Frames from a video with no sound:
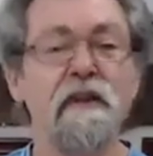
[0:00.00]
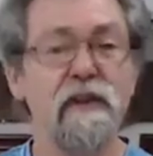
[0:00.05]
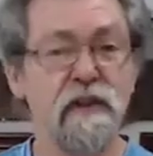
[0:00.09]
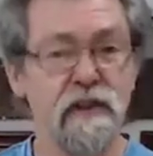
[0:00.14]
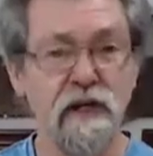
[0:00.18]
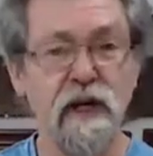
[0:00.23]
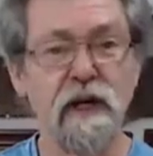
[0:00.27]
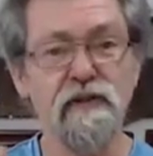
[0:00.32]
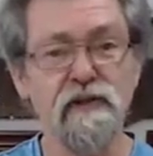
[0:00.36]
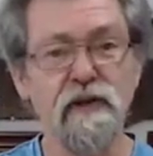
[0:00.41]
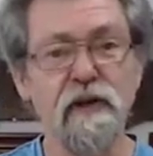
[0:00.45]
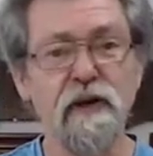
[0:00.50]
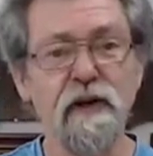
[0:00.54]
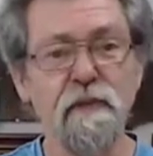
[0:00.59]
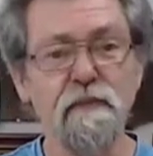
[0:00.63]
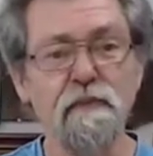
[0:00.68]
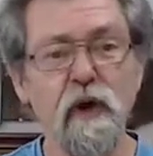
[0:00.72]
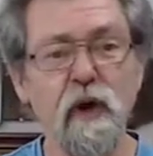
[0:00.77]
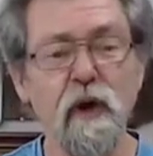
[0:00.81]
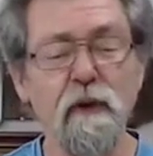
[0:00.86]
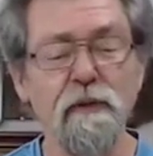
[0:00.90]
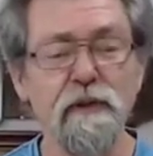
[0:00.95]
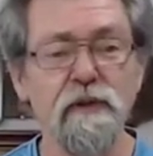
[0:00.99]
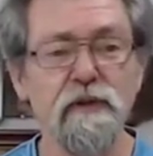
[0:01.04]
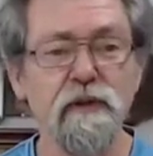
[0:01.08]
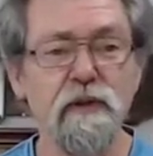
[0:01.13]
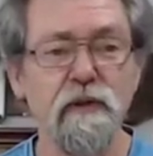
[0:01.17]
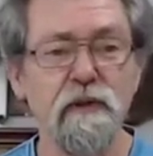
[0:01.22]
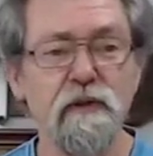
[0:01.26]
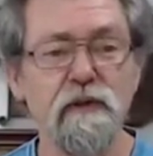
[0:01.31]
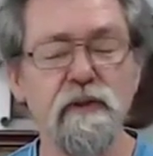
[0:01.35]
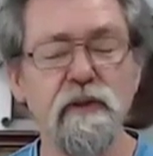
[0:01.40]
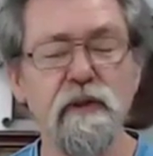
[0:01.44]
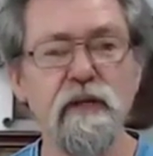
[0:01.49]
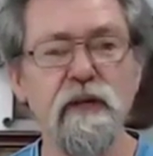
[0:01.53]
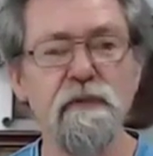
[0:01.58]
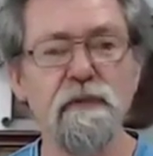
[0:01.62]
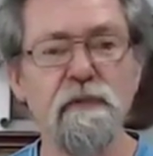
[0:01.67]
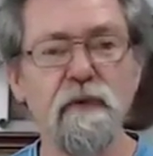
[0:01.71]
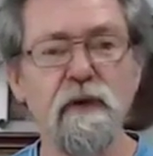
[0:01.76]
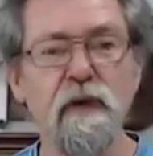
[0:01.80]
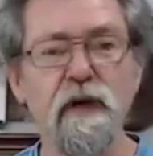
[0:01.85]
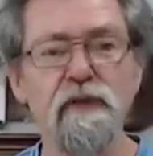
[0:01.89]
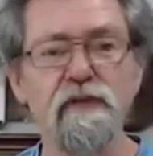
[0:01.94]
The show's on in Melbourne soon, so
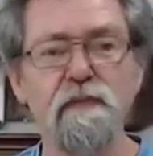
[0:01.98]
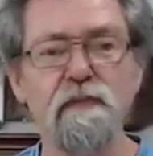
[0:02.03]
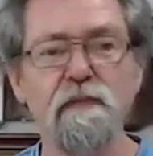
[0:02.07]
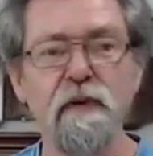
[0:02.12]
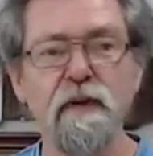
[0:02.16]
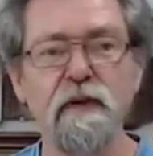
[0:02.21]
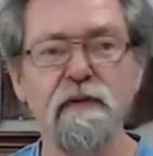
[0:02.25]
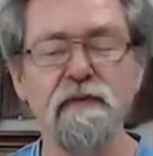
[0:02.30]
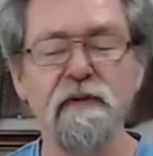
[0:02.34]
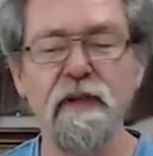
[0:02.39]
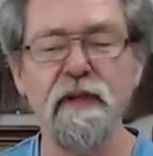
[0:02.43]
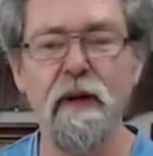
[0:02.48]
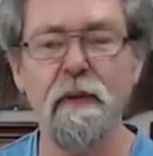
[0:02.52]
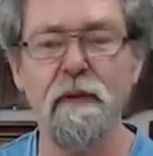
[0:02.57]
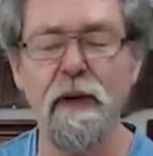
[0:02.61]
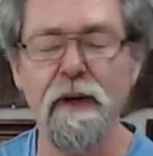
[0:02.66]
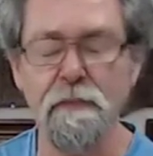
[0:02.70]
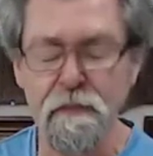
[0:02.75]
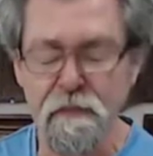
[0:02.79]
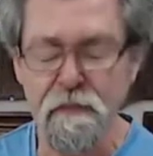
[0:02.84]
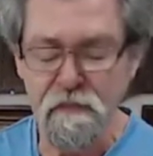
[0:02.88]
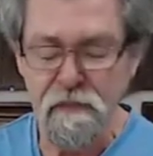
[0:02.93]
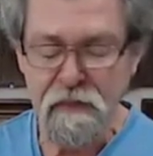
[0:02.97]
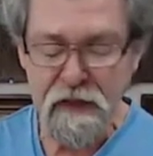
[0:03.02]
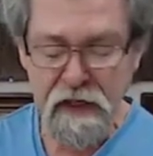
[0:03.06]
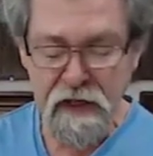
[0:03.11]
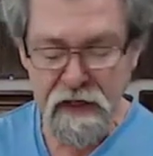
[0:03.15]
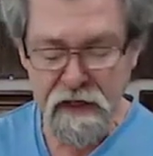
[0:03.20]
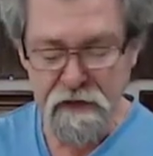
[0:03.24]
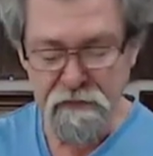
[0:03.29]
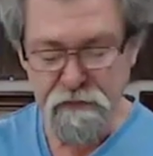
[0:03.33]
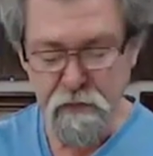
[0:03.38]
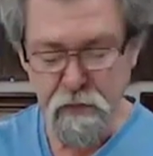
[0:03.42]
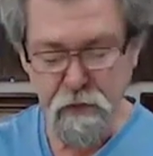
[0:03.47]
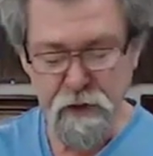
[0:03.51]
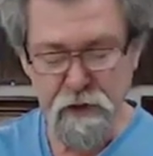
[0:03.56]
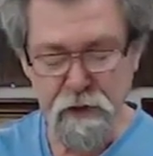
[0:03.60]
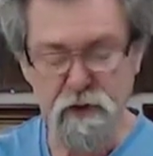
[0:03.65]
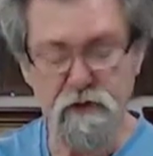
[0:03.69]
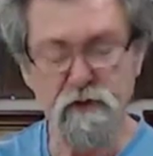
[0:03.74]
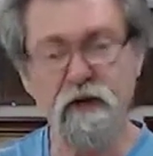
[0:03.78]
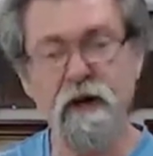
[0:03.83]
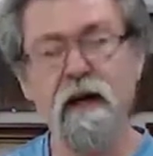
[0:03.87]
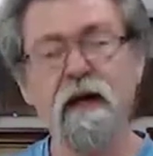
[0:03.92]
keep your eyes peeled for that one if you're
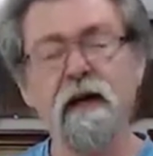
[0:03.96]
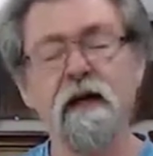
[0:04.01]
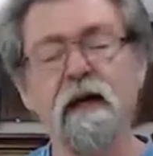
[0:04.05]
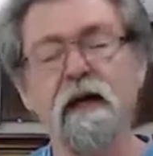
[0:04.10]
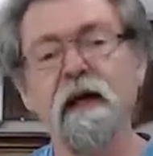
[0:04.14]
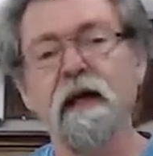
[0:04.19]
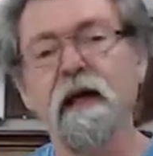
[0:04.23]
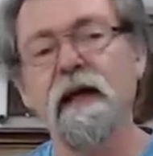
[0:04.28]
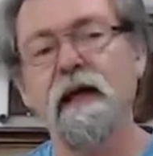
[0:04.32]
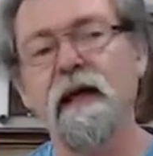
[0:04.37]
in Australia.